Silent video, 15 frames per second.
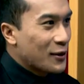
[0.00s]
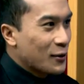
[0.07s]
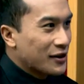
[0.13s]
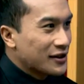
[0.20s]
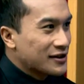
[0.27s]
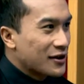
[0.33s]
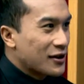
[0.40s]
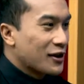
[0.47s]
We're
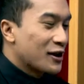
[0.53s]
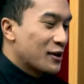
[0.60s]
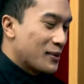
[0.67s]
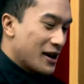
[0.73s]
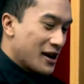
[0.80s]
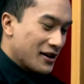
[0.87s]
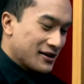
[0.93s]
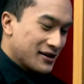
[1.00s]
talking
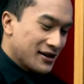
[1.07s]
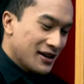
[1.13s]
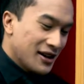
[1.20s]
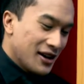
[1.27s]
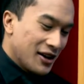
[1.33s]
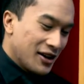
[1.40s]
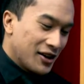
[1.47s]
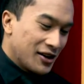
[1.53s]
about
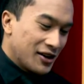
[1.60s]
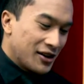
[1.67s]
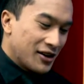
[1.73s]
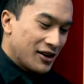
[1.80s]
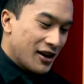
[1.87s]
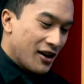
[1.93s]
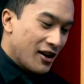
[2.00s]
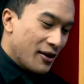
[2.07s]
her
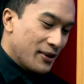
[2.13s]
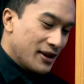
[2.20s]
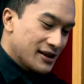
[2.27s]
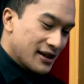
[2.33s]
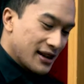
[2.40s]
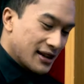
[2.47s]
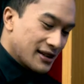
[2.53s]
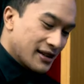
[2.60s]
hobbies and
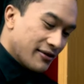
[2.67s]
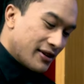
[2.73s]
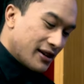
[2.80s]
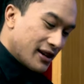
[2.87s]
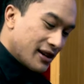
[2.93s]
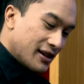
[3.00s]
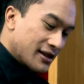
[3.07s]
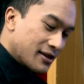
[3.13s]

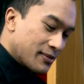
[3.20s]
activities.